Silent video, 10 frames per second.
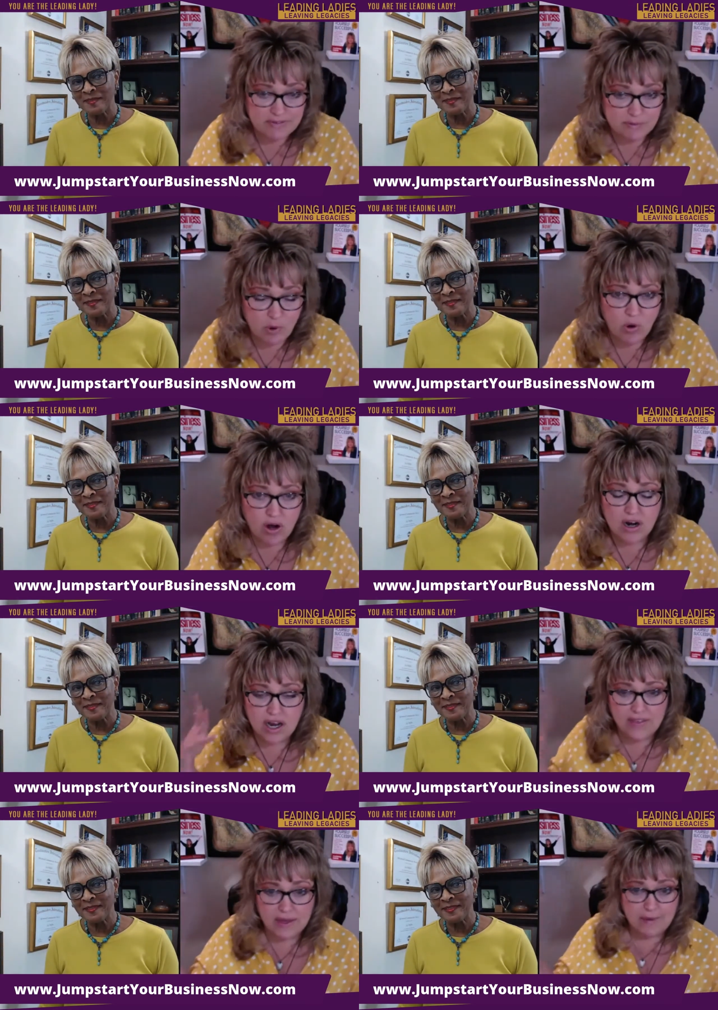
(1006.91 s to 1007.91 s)
Speaker 1: even more
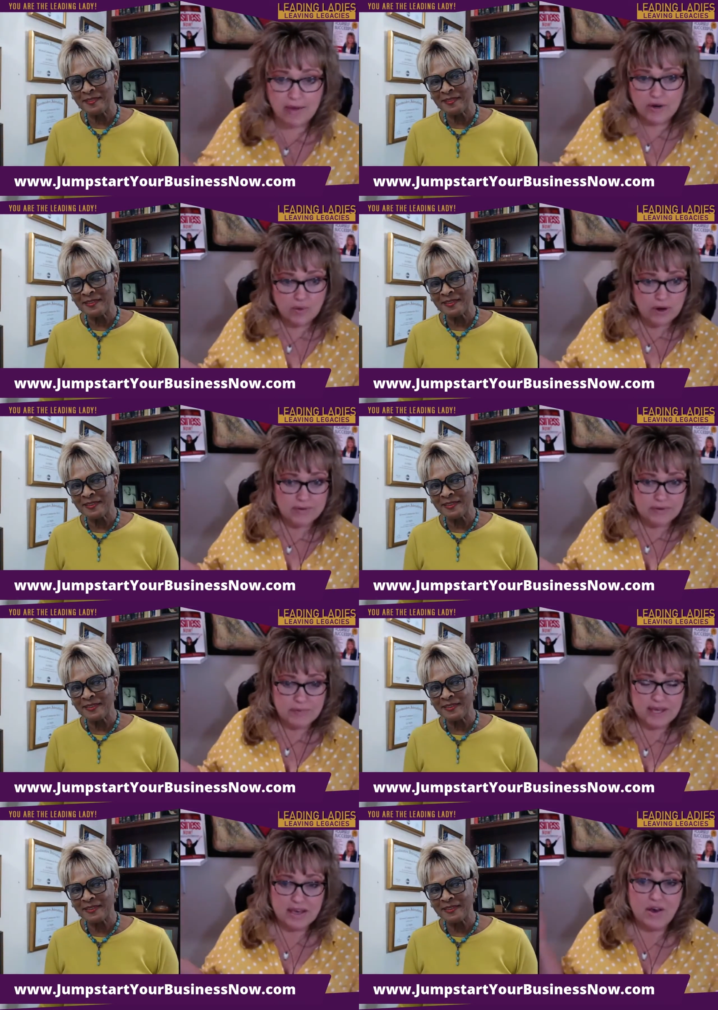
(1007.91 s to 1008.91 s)
and they might want to work with
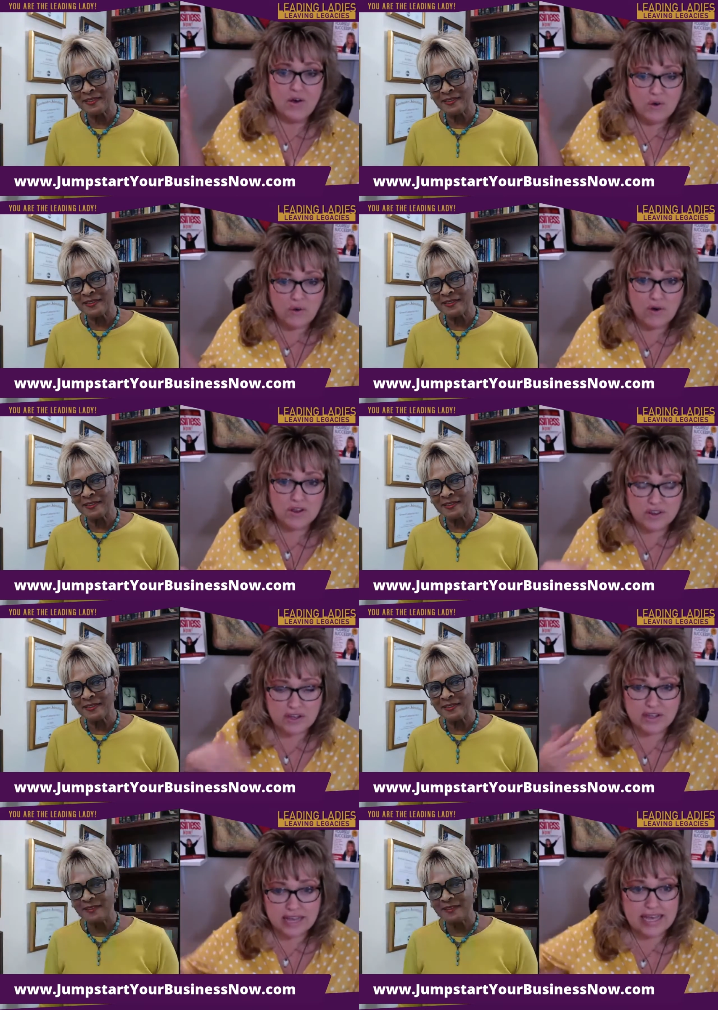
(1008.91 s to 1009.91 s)
me or
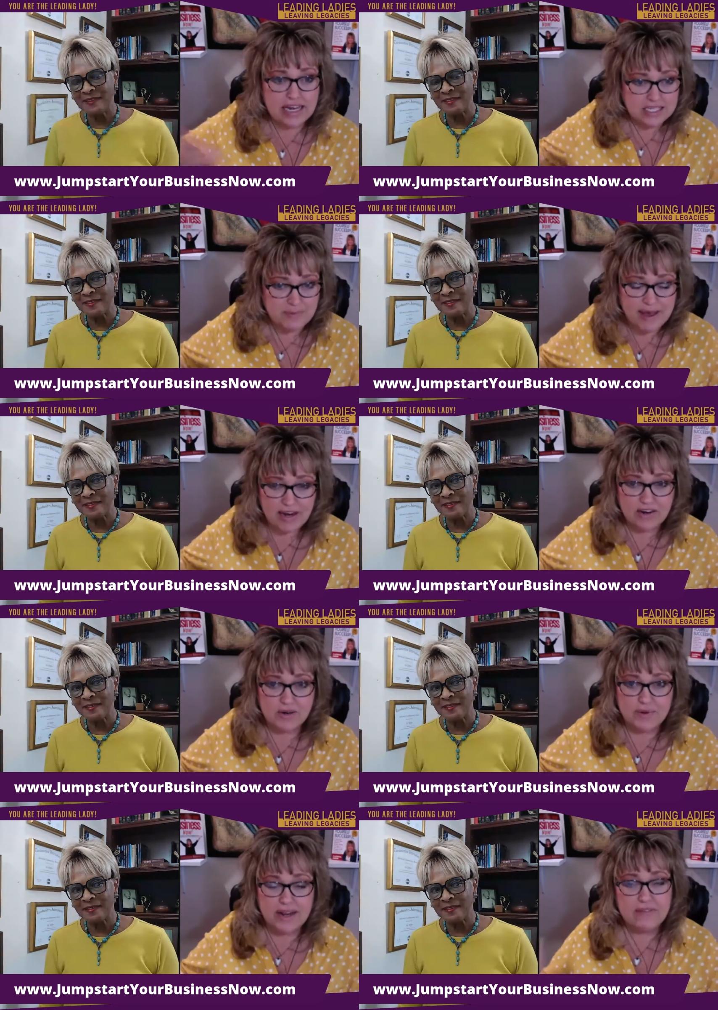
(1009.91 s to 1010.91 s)
they they get inspired
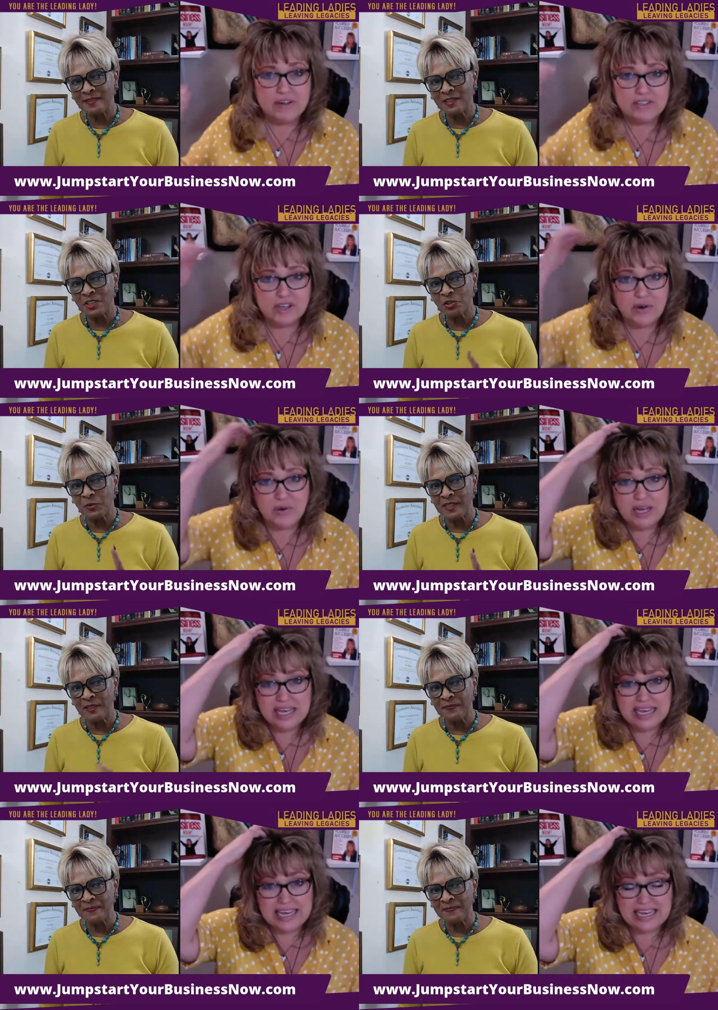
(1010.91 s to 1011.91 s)
or whatever. So,
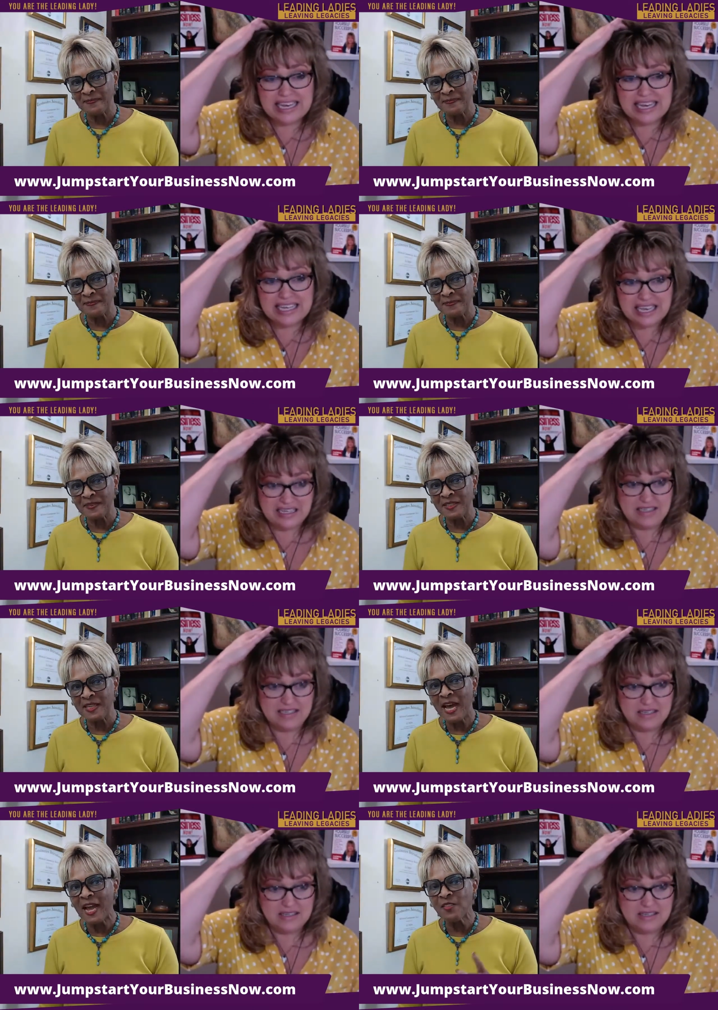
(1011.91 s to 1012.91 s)
Katrina, yes.
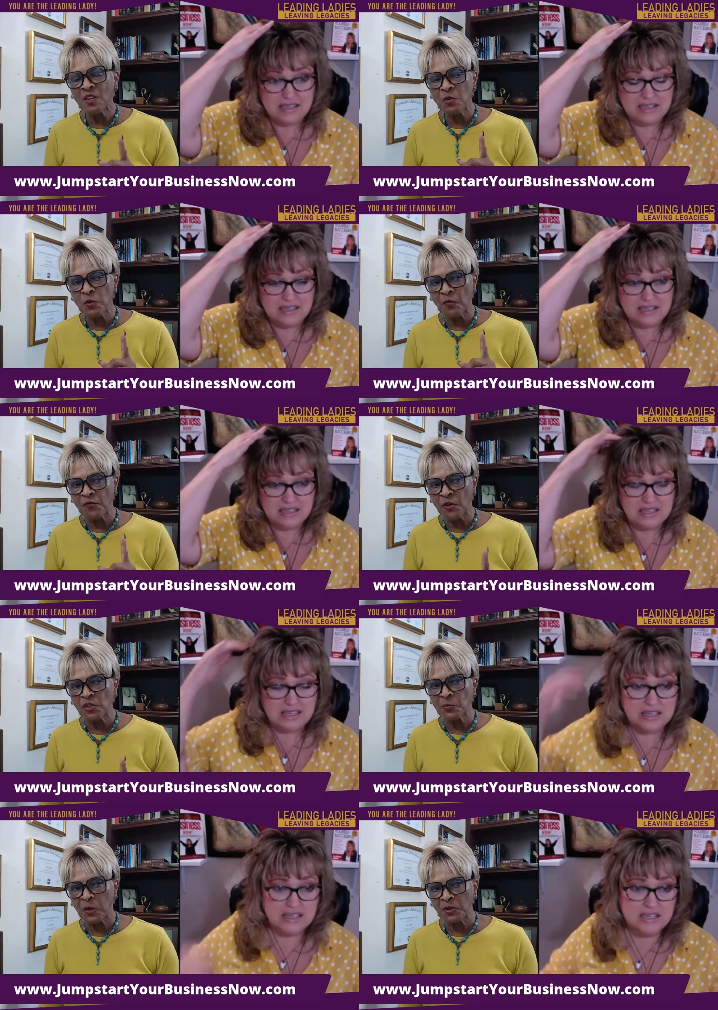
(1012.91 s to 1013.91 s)
Speaker 2: I think you're the
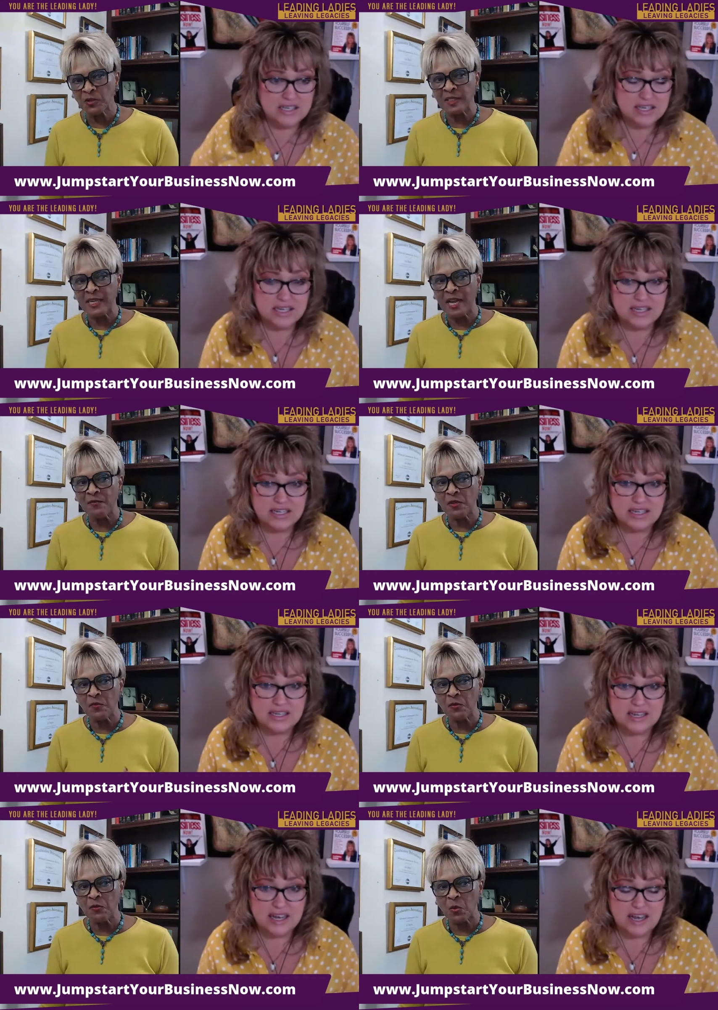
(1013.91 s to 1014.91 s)
first person, and I've
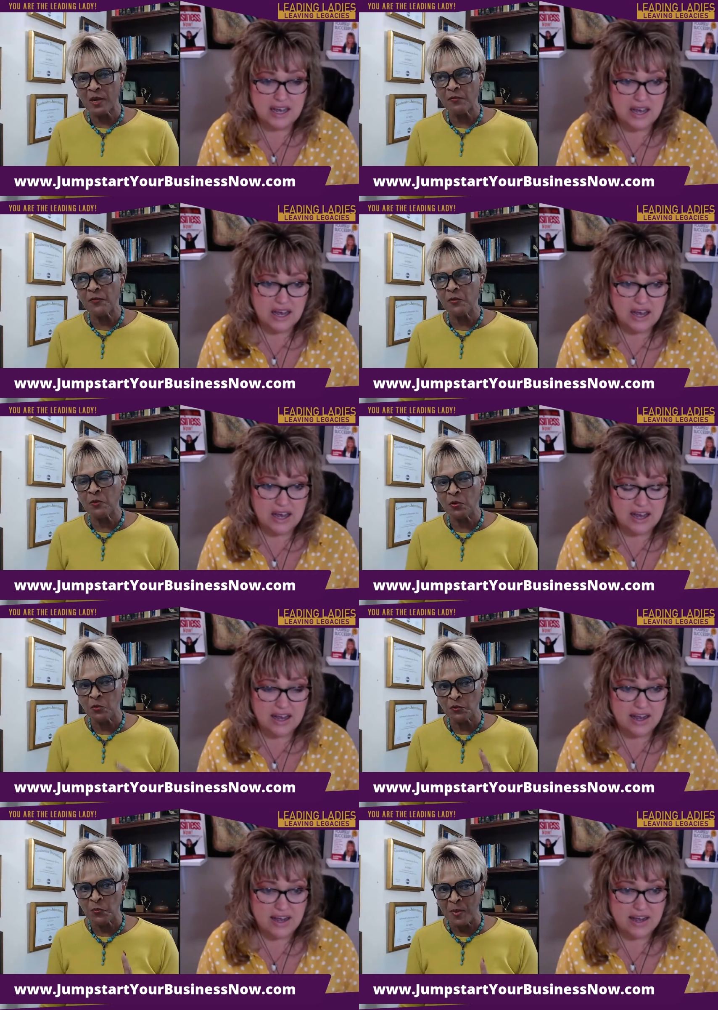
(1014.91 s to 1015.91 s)
interviewed quite a few,
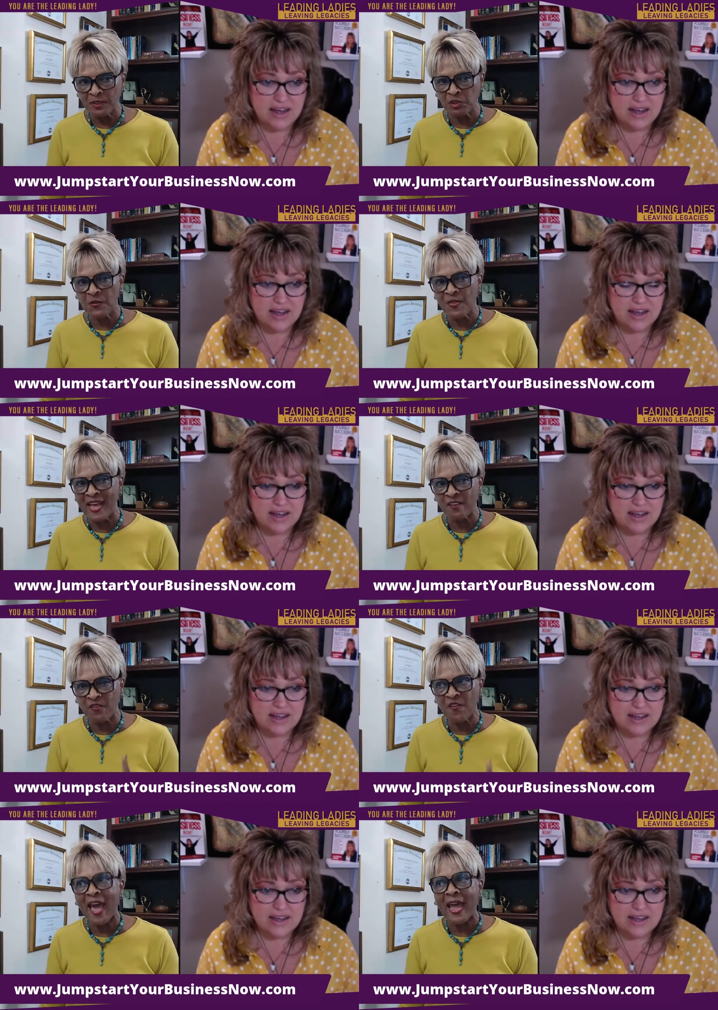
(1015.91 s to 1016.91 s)
who's mentioned
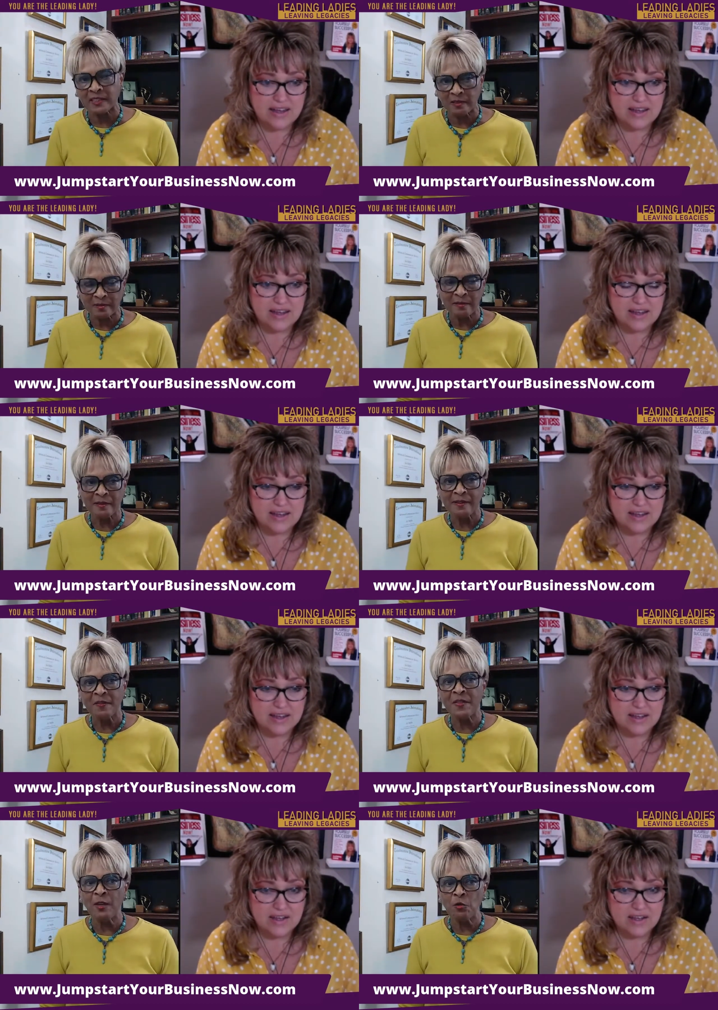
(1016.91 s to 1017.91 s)
that fact
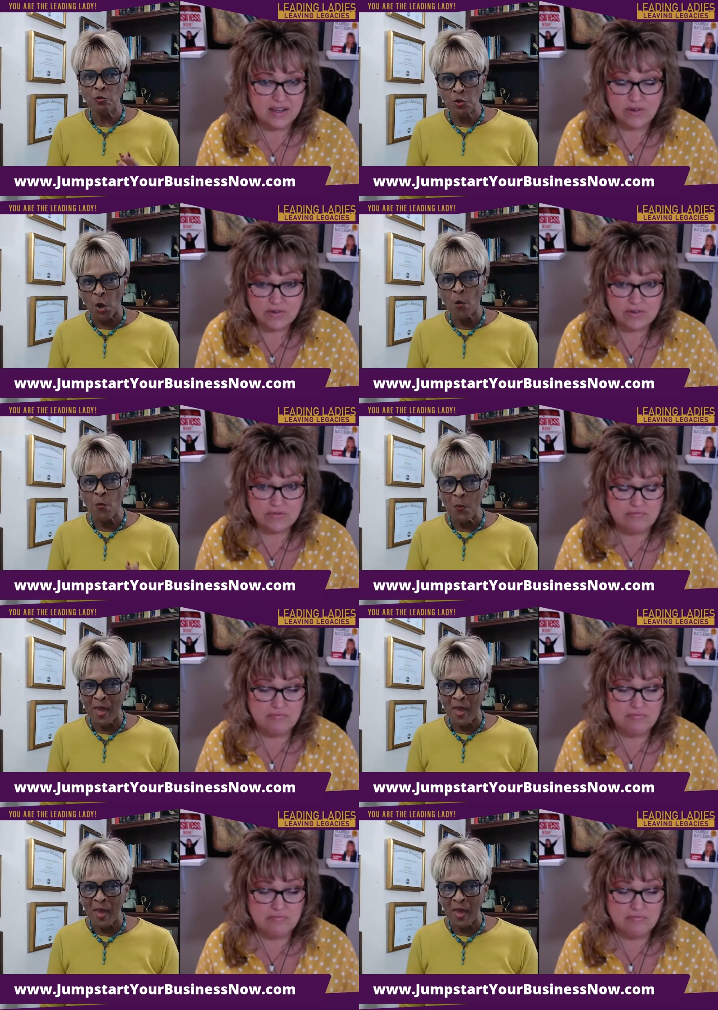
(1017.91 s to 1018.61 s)
that you oh. don't